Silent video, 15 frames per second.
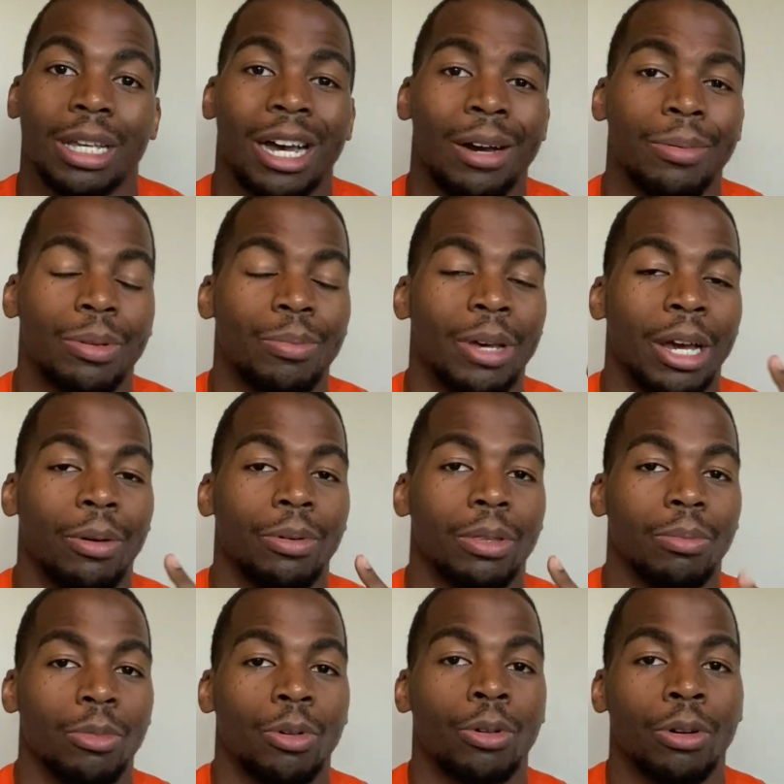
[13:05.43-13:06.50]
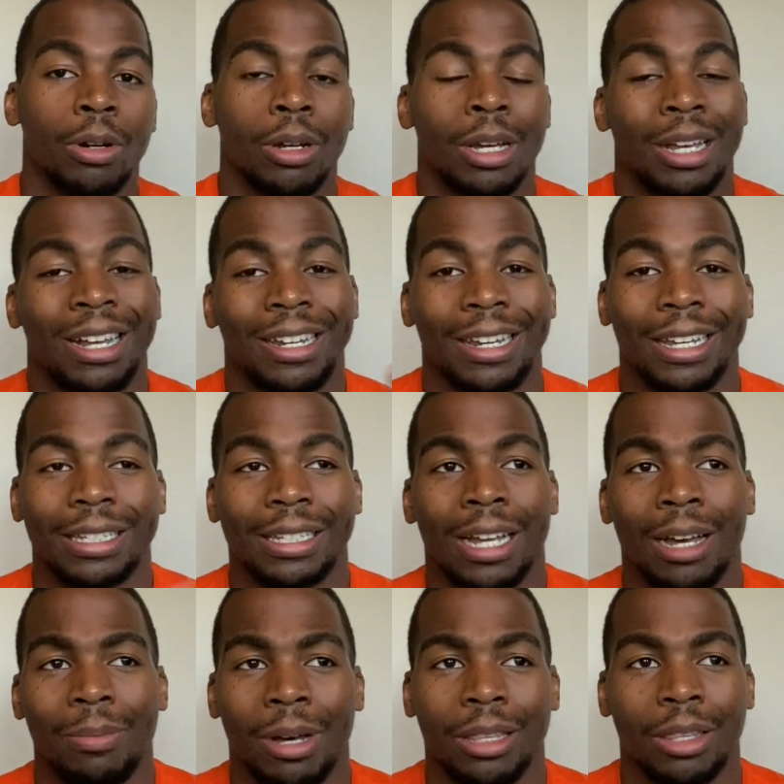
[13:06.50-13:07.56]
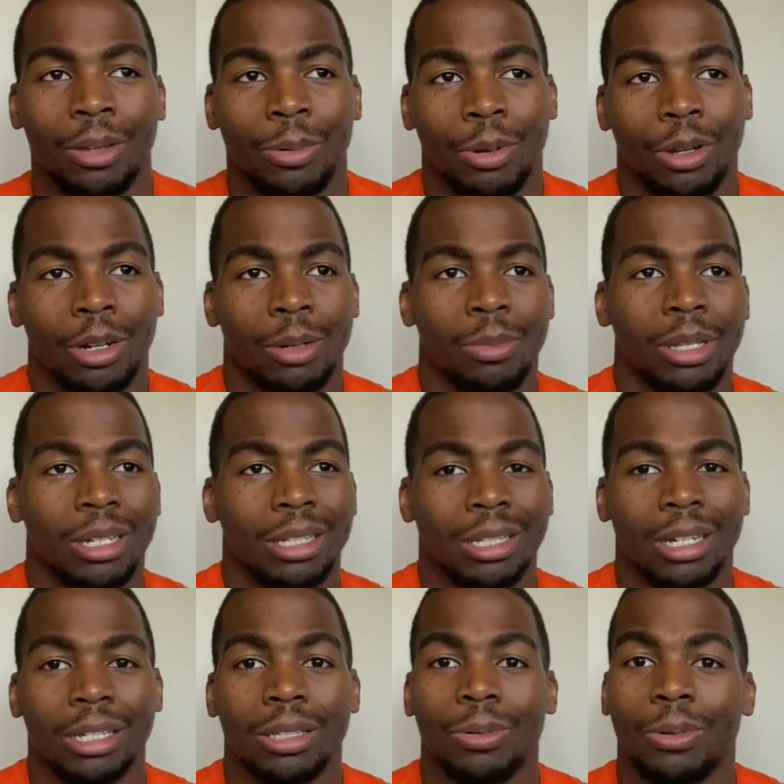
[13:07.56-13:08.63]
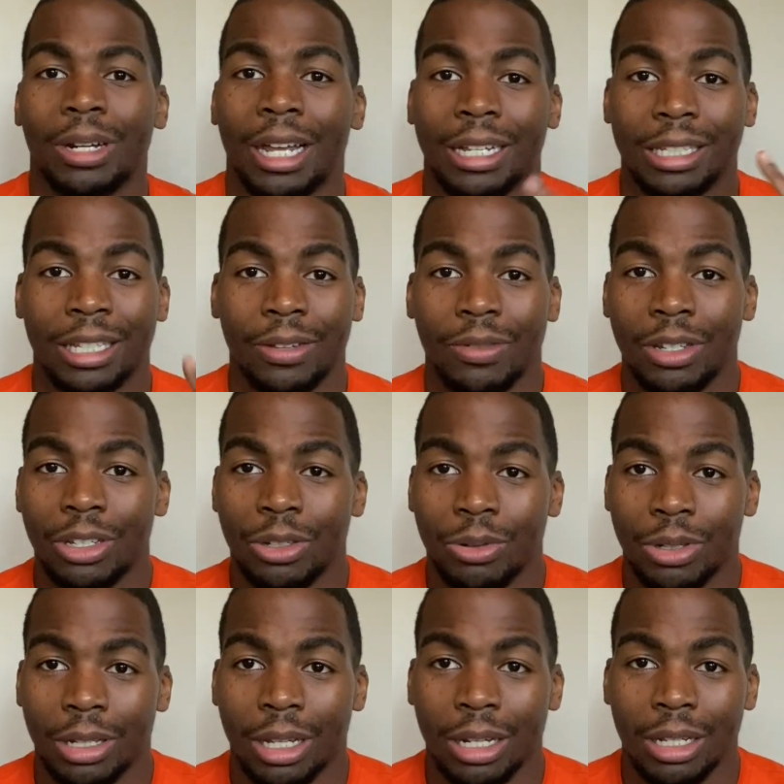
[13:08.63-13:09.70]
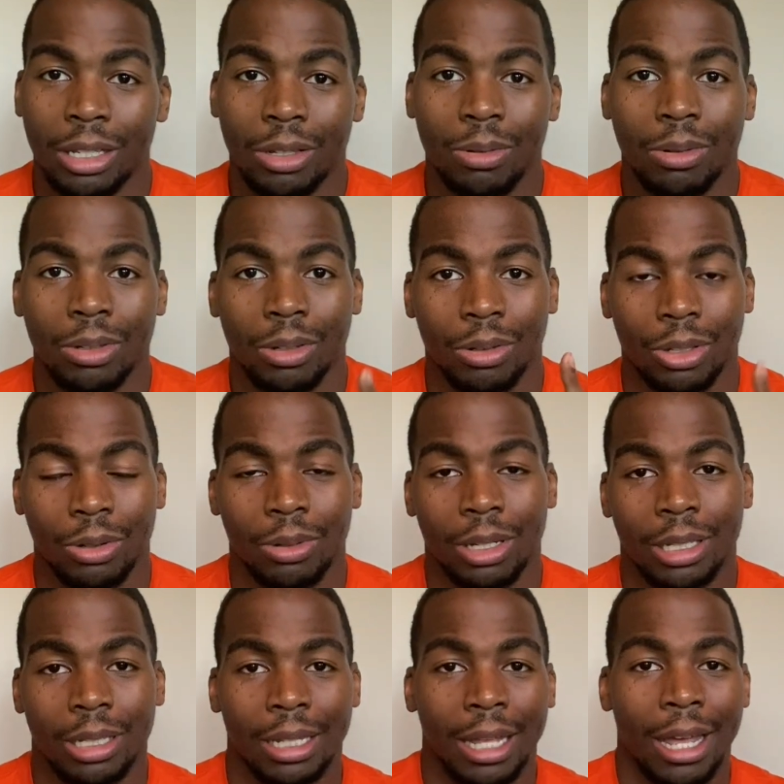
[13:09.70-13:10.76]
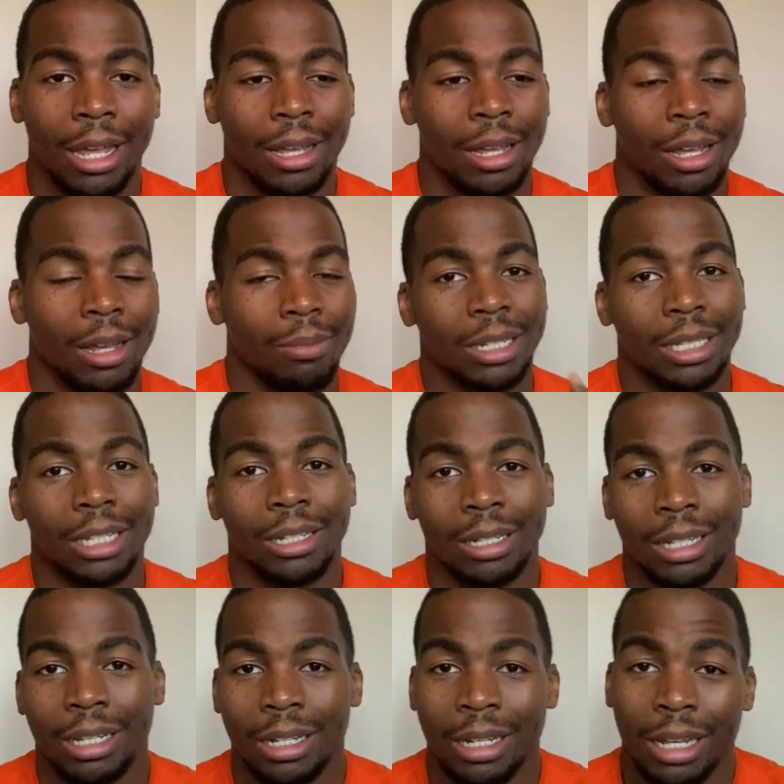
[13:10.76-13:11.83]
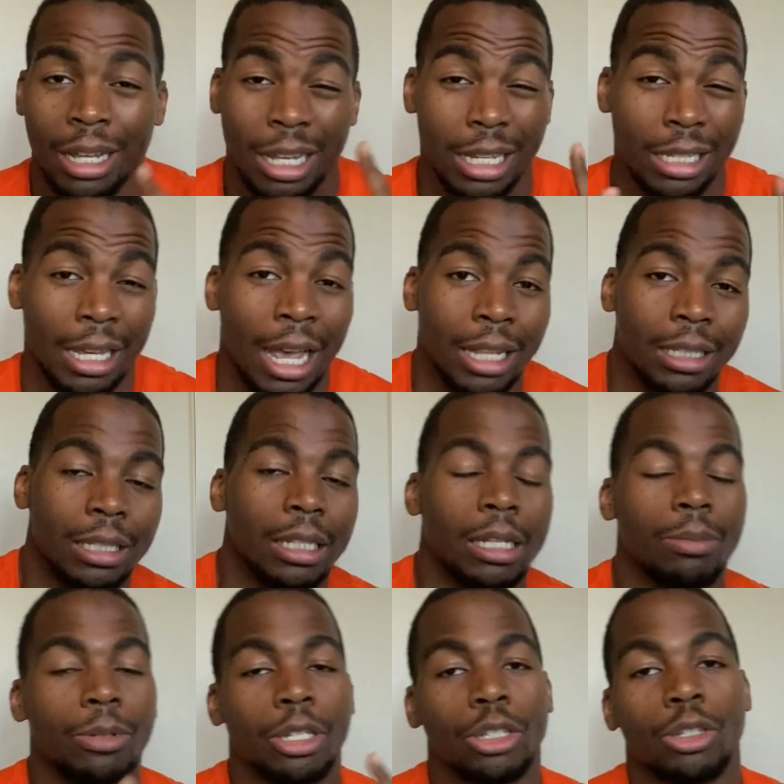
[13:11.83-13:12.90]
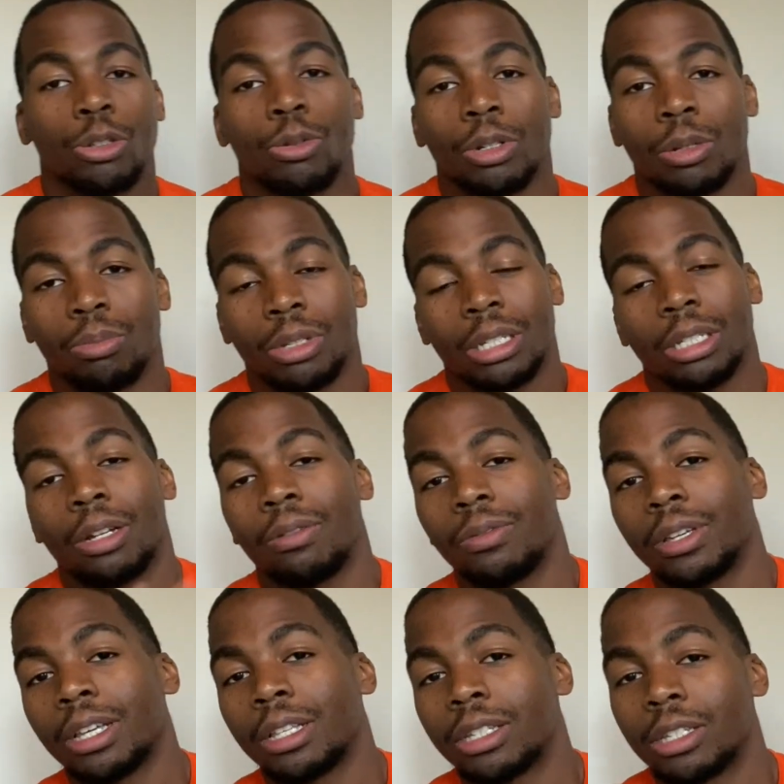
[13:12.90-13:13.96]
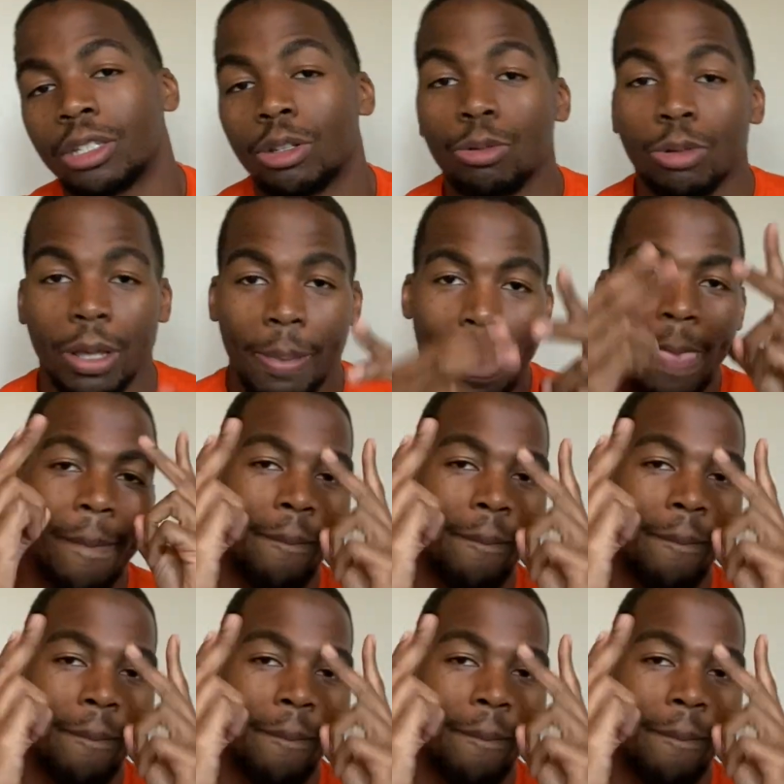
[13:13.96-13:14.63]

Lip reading: I'll be back with more. Next time, I think we're going to be discussing what activities you should get into, so tune into that. Until then, it's Atlasthemd student. Please don't forget the students.